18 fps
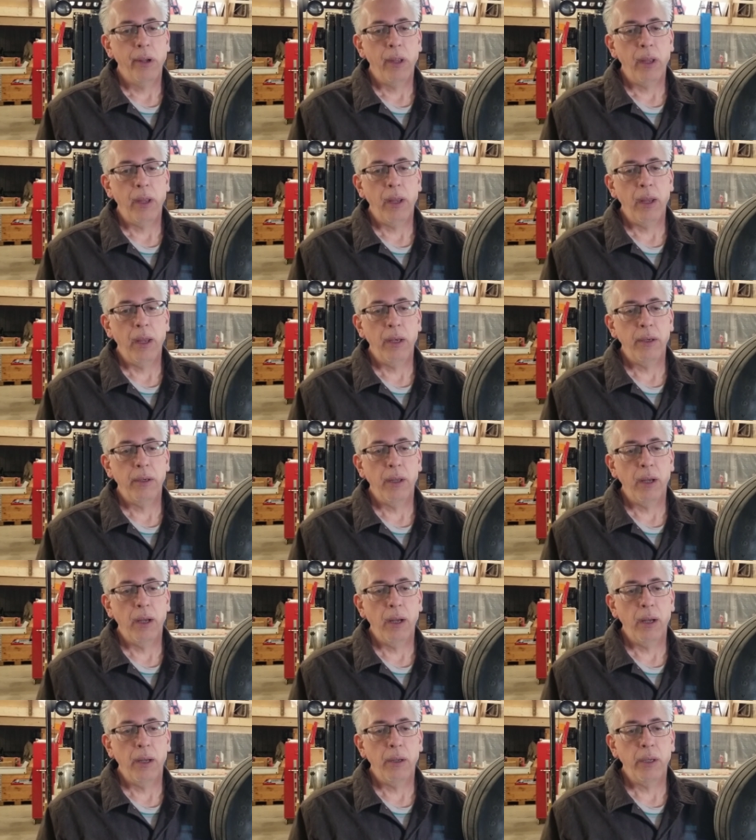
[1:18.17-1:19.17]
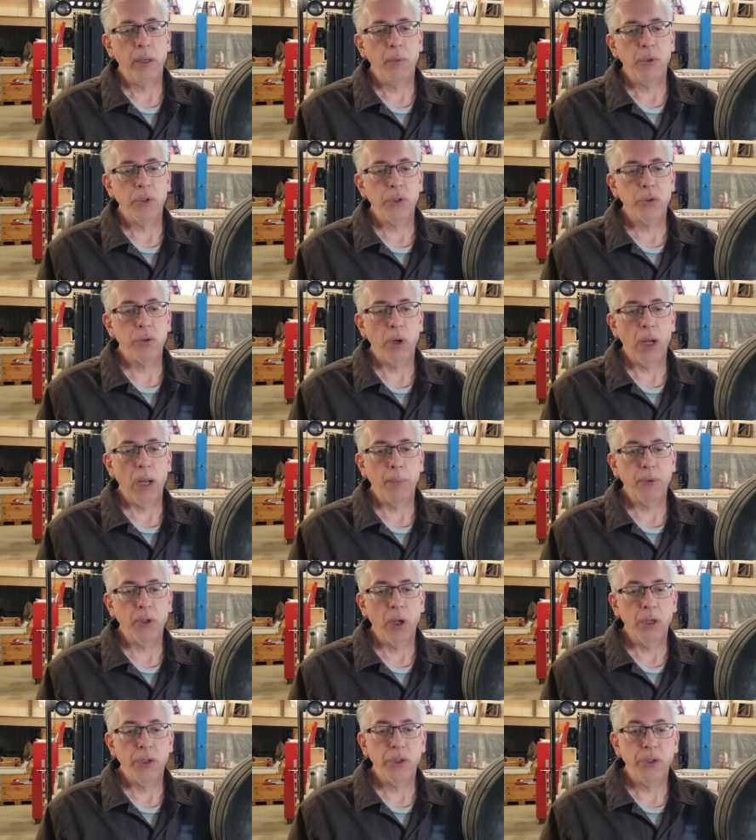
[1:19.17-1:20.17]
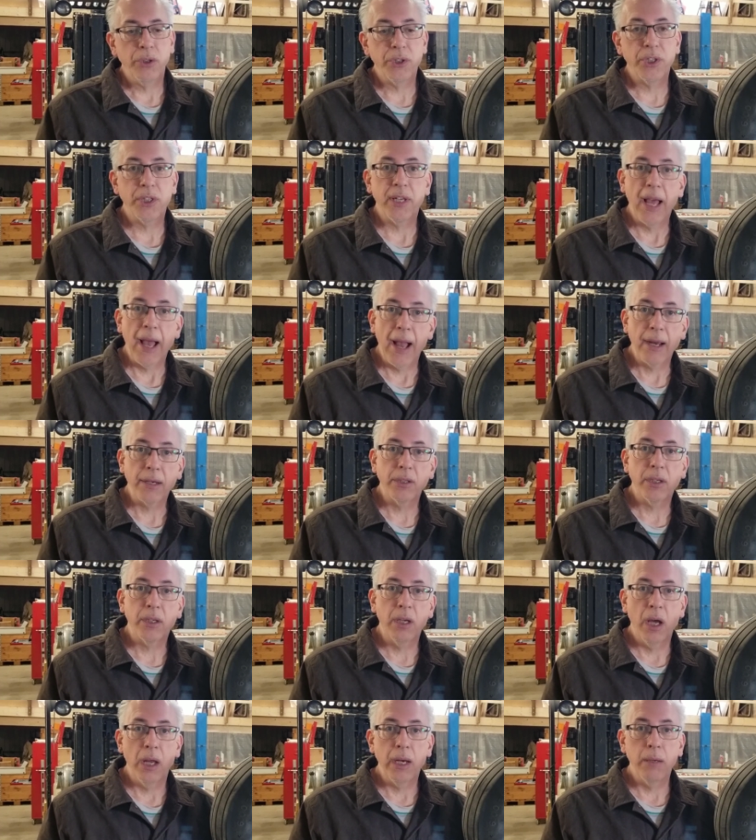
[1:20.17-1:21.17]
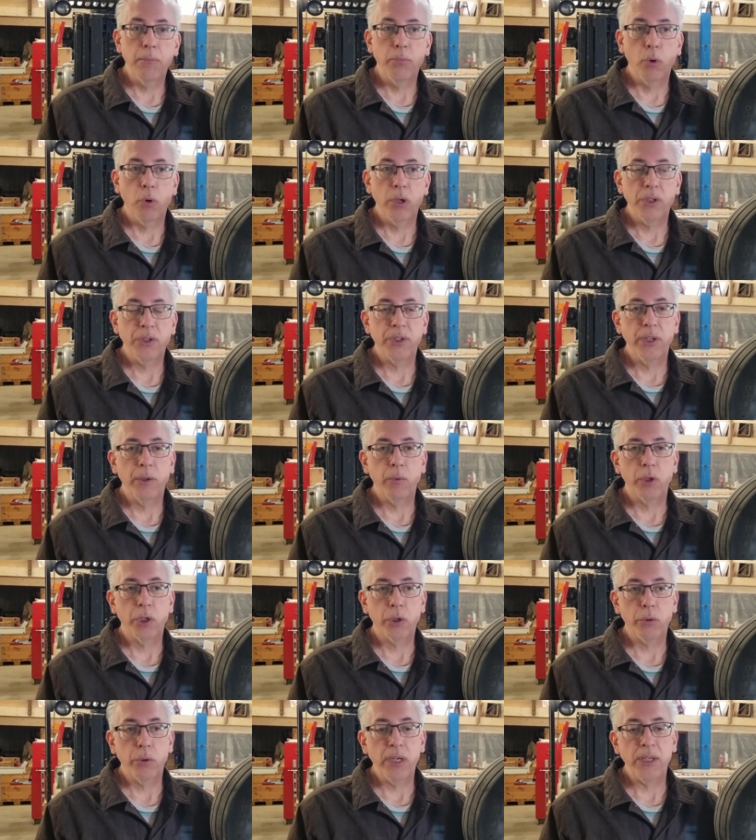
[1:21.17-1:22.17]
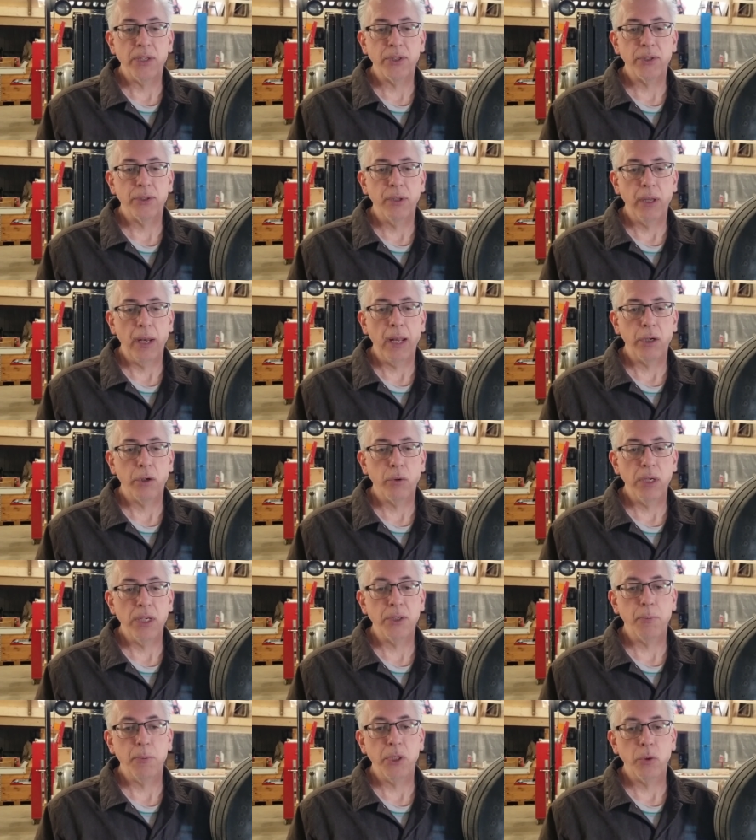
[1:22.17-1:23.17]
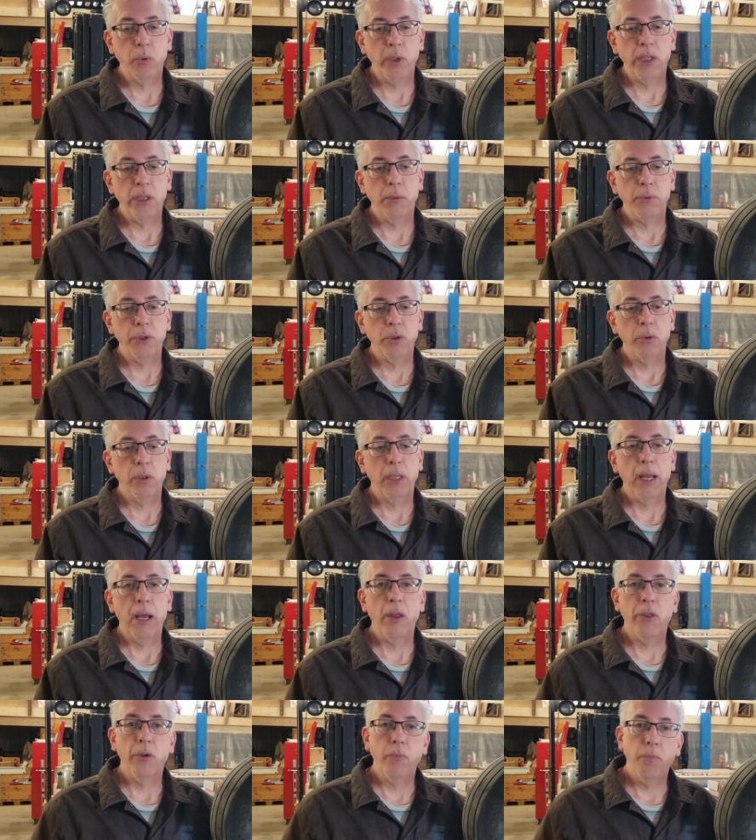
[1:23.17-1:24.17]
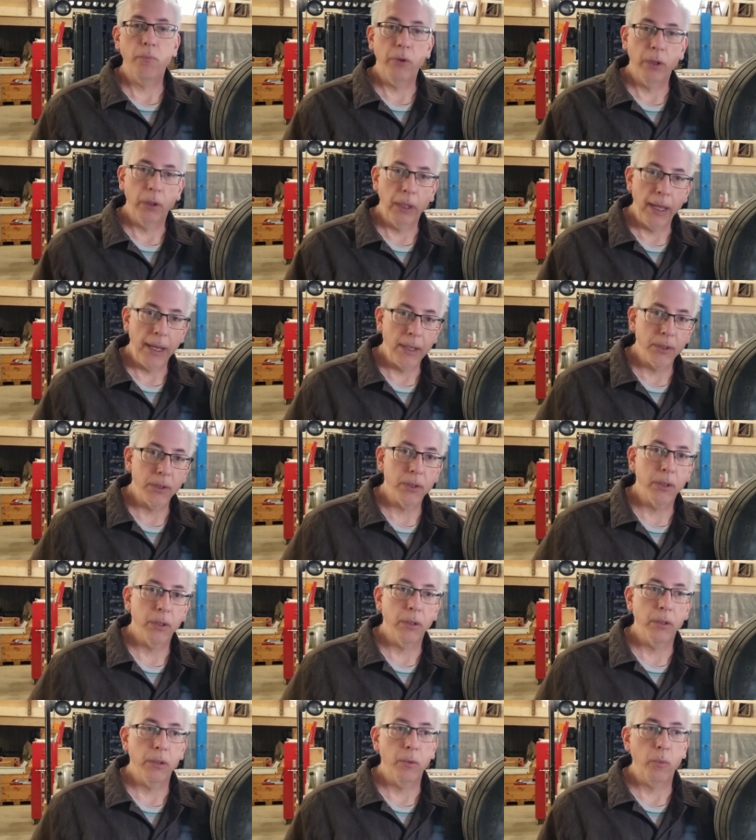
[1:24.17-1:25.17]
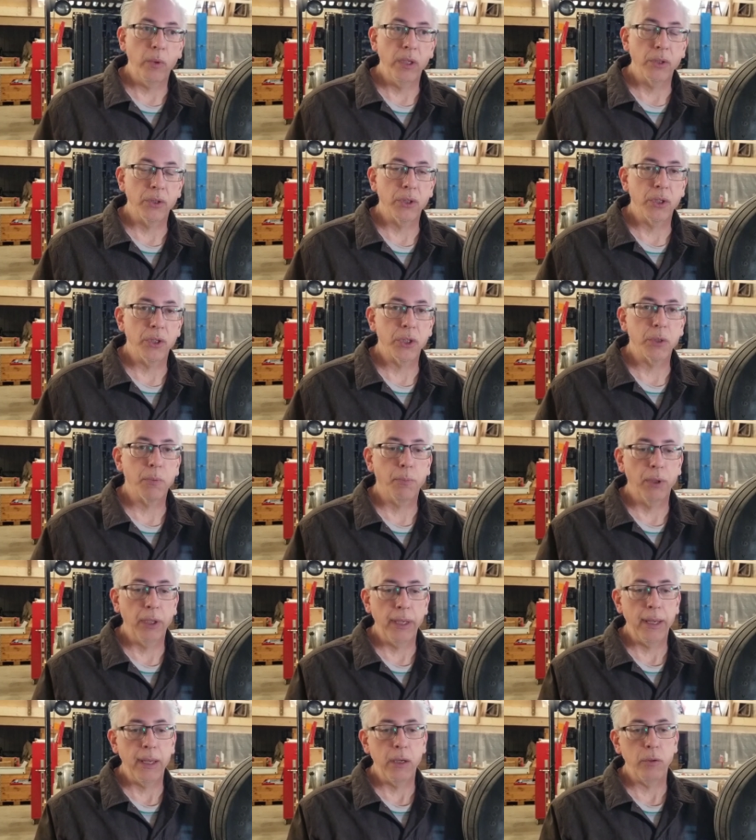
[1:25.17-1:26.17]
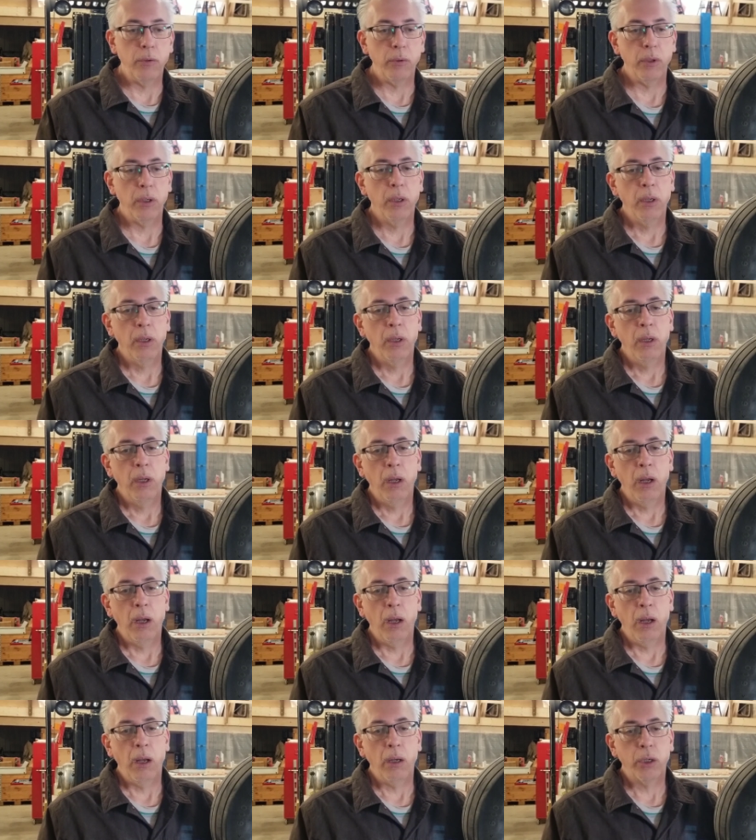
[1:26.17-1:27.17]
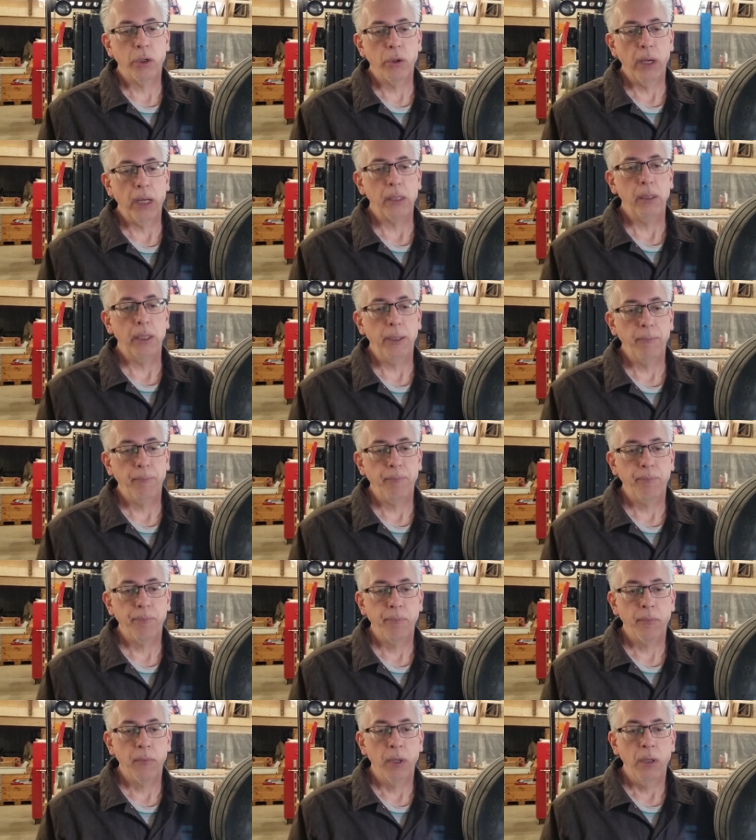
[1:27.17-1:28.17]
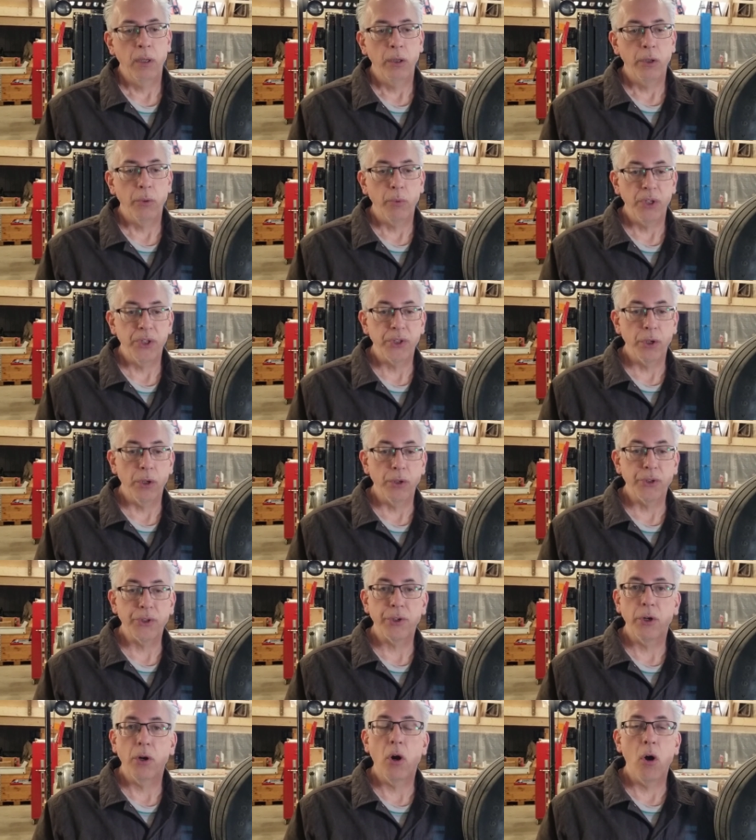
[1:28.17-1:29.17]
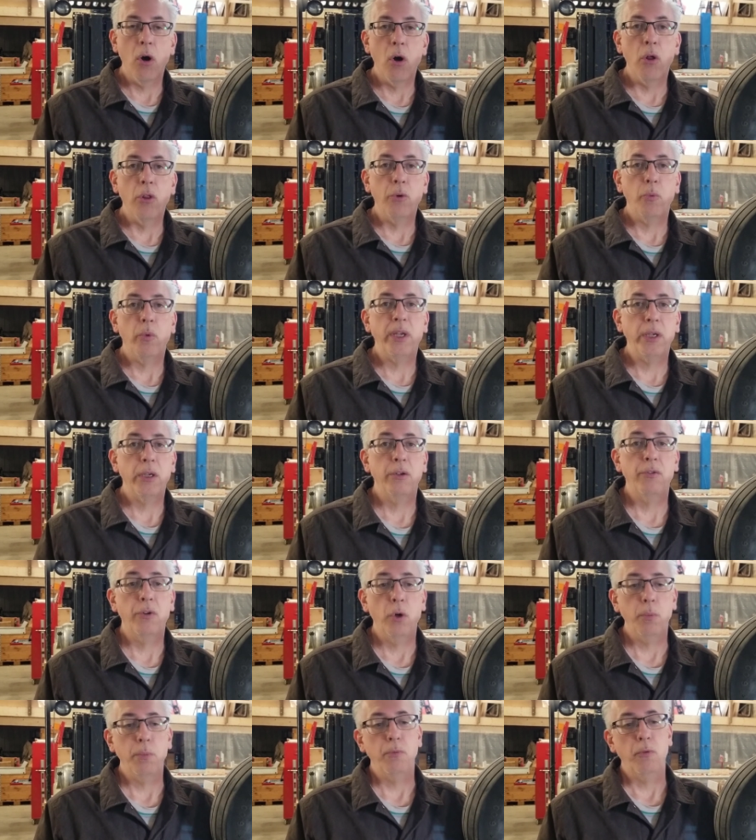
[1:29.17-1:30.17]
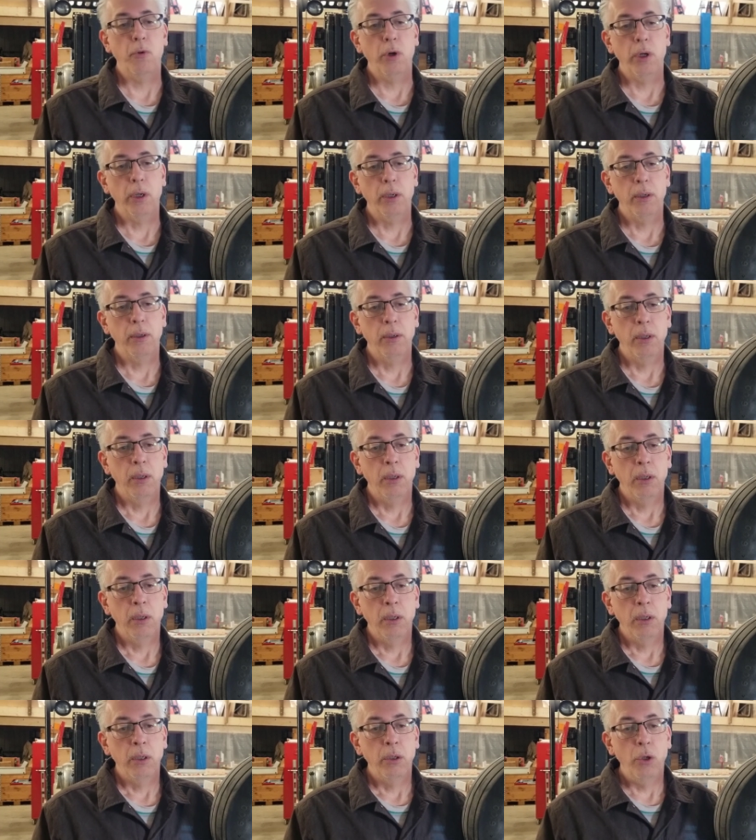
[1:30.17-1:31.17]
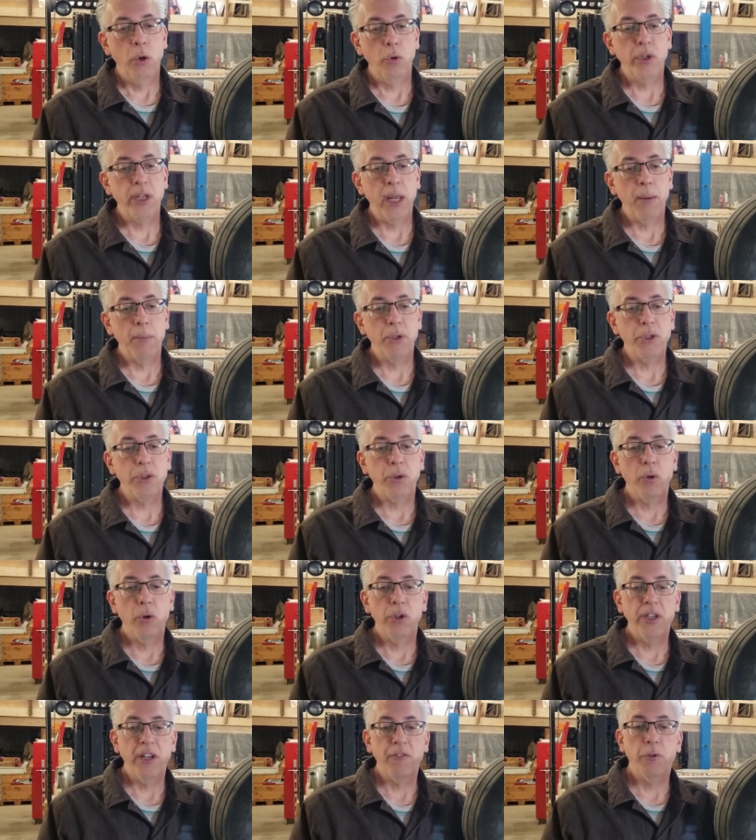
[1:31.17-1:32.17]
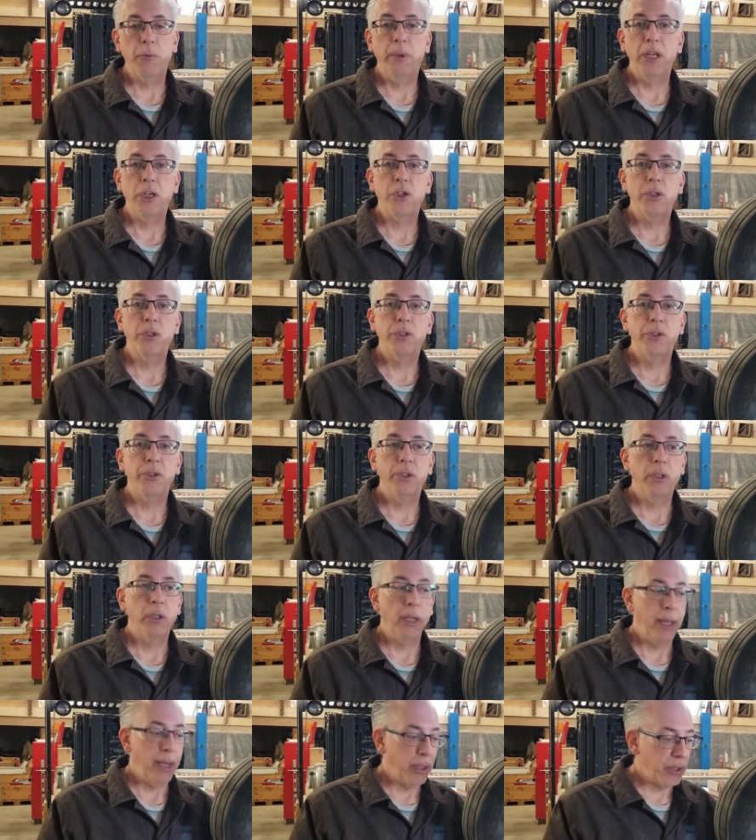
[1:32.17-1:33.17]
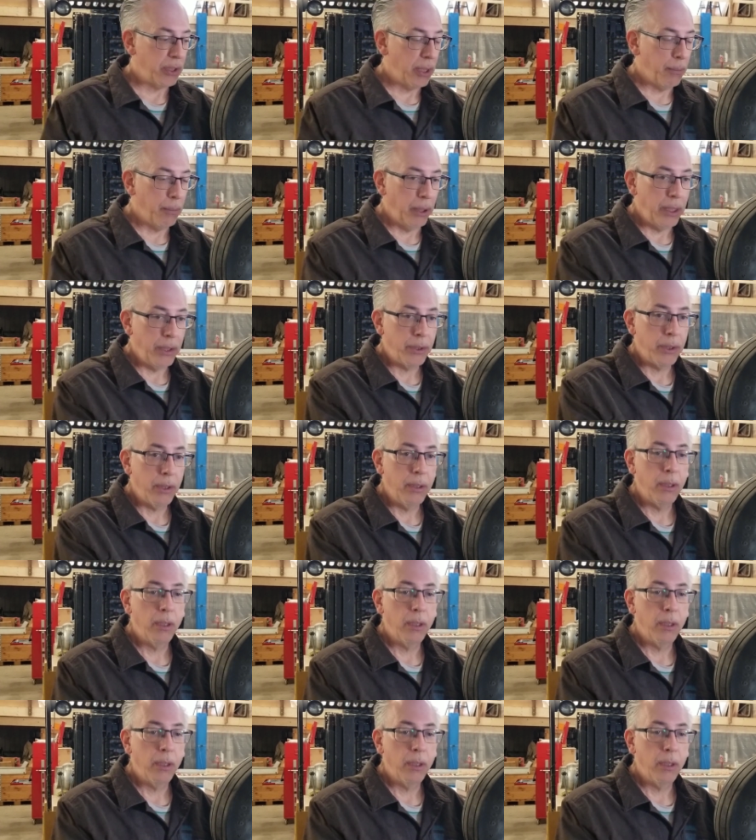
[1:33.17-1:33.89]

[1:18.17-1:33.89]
And it was dropped onto stacked cutting boards that were grease, that had grease between them, to allow the wheels to splay out correctly. The results are all that we could have hoped for. No damage or deformation to the leg assemblies.